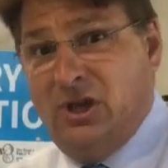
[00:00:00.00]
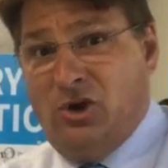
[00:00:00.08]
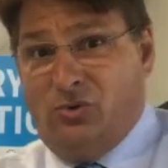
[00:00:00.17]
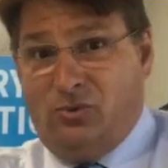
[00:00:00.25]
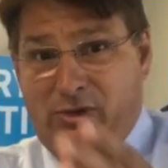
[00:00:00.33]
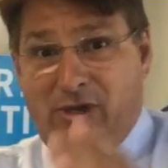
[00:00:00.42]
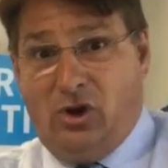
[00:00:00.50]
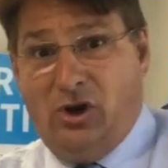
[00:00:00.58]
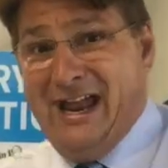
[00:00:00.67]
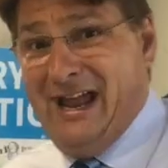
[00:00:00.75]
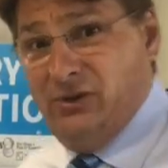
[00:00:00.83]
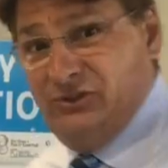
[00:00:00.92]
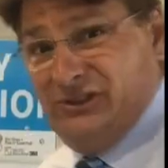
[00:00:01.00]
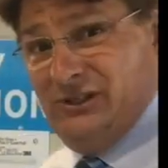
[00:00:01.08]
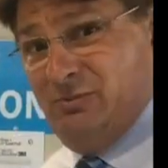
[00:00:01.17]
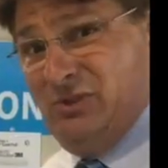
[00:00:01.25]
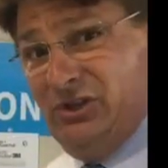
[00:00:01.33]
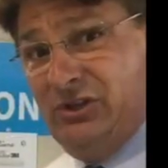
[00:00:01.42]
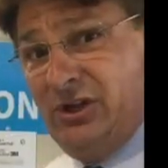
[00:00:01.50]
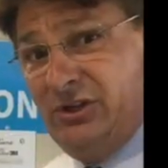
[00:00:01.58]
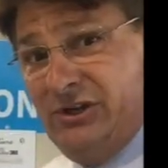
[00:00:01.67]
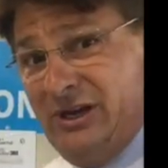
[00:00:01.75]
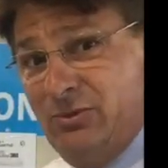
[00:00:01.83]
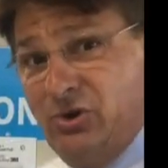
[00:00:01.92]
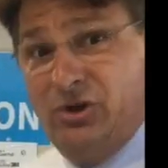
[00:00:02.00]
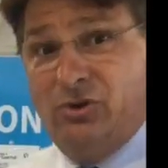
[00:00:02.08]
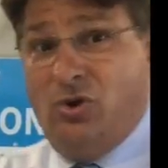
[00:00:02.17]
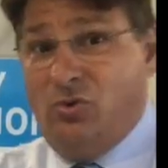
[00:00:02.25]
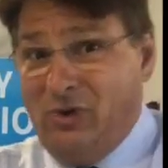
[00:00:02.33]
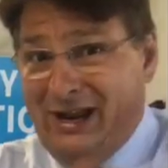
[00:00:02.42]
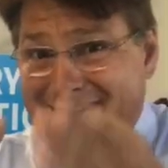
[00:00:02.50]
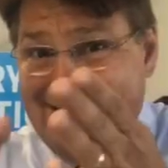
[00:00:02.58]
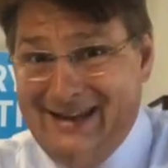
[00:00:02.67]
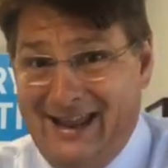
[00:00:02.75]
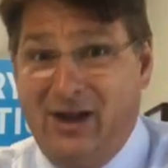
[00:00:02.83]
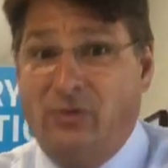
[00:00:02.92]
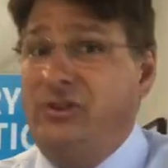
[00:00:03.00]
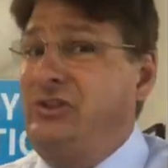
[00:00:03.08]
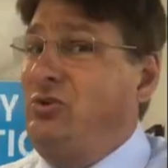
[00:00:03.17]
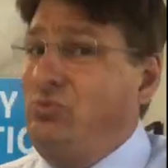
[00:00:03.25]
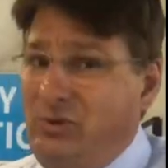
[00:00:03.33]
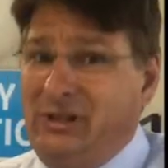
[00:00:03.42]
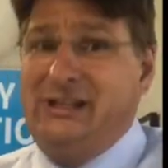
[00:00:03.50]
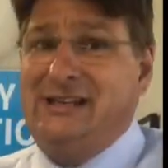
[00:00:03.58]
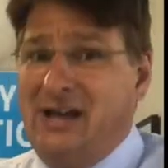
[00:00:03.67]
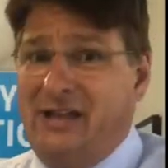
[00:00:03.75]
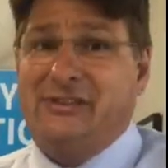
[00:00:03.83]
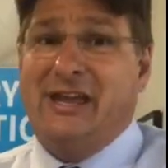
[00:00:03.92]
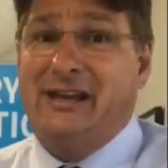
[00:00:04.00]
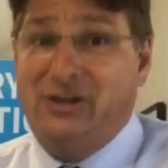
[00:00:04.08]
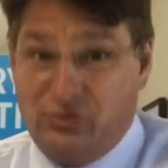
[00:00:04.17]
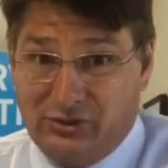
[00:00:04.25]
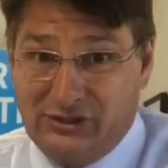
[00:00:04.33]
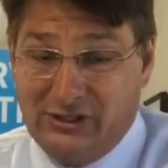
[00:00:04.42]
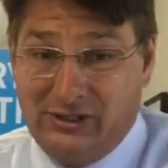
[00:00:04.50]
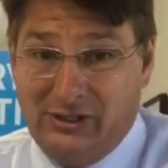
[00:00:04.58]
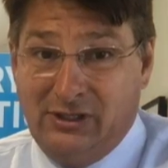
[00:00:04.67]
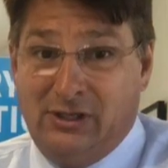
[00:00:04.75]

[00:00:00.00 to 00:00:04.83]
or a house in the $1 million neighborhood right now, then they're really not that interested.